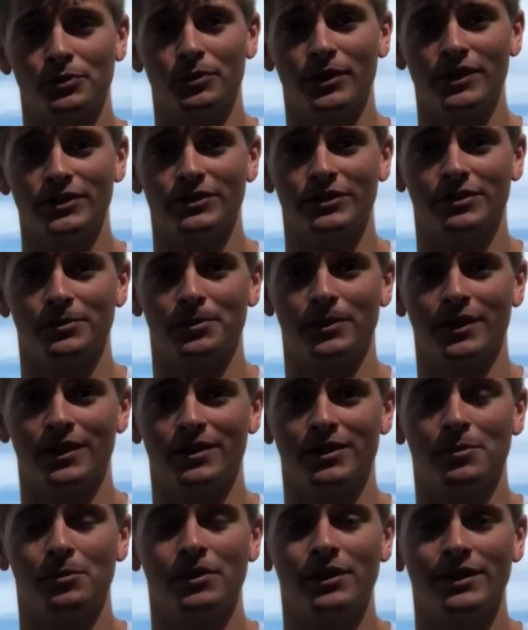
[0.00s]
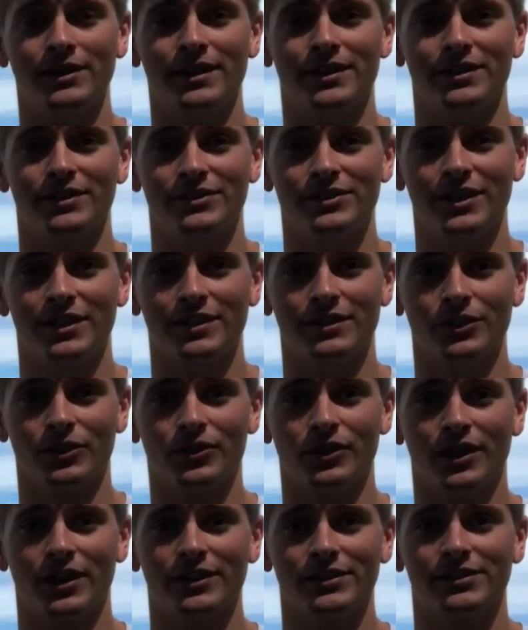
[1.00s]
precious blood, the blood that he shed on the
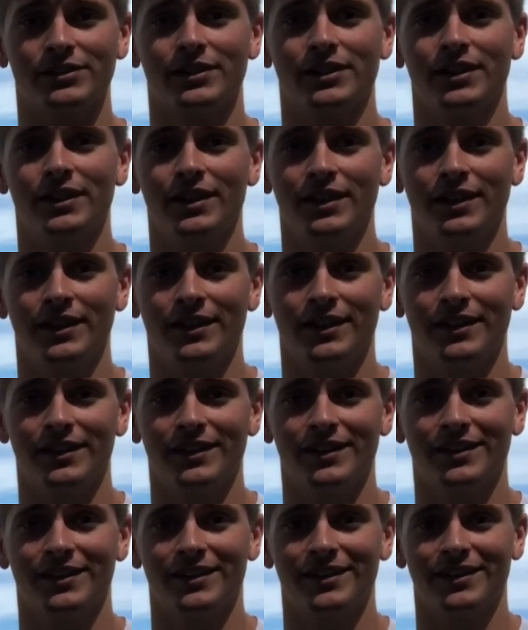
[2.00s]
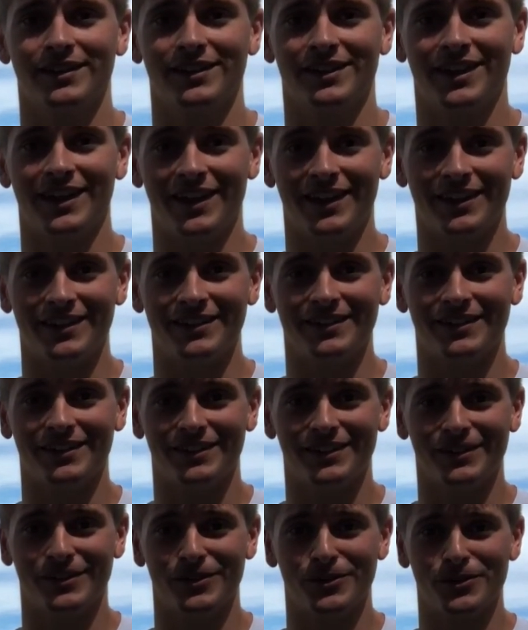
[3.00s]
cross, can
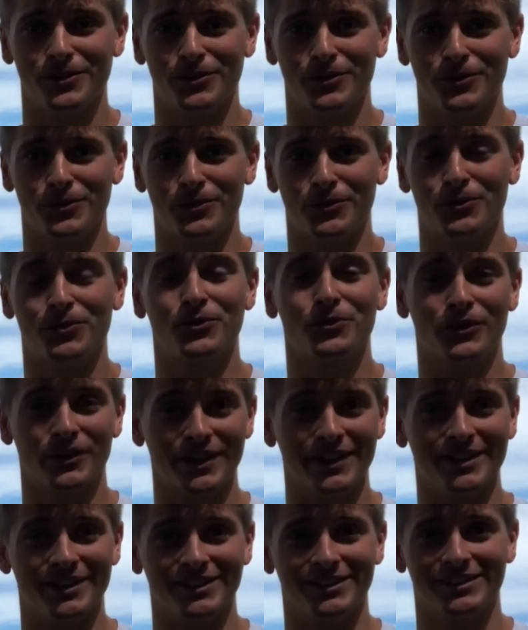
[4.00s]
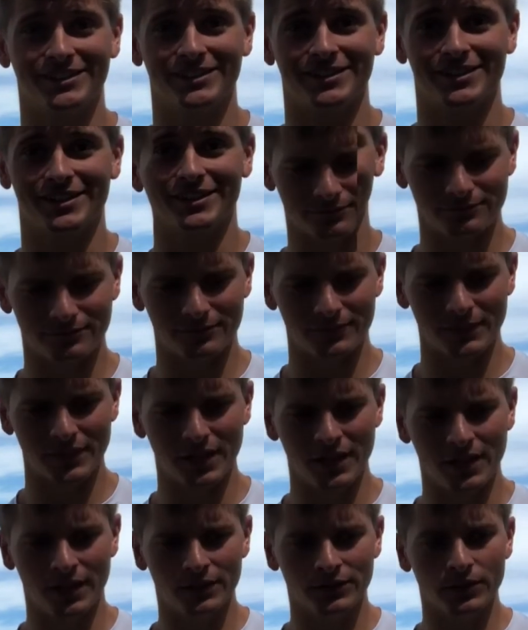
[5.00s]
free us.
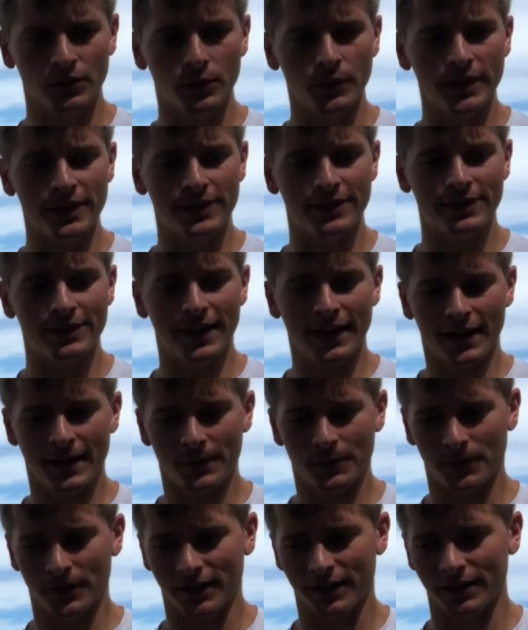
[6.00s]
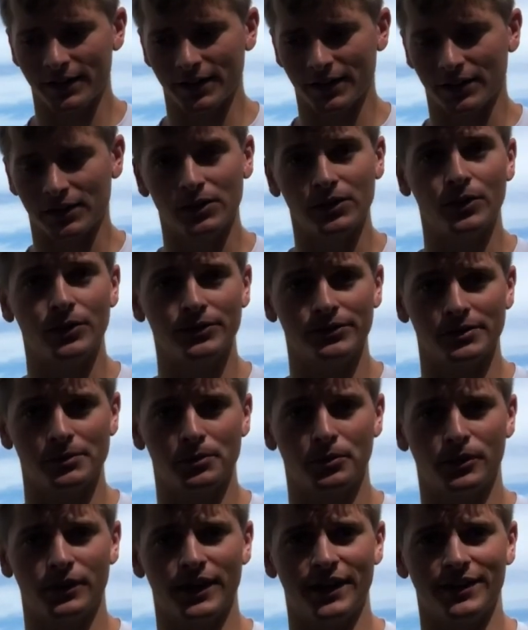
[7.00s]
So with that, we're going to close in
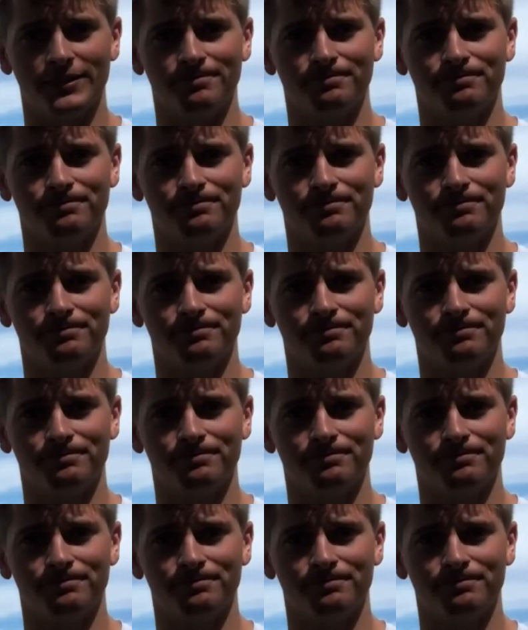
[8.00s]
prayer.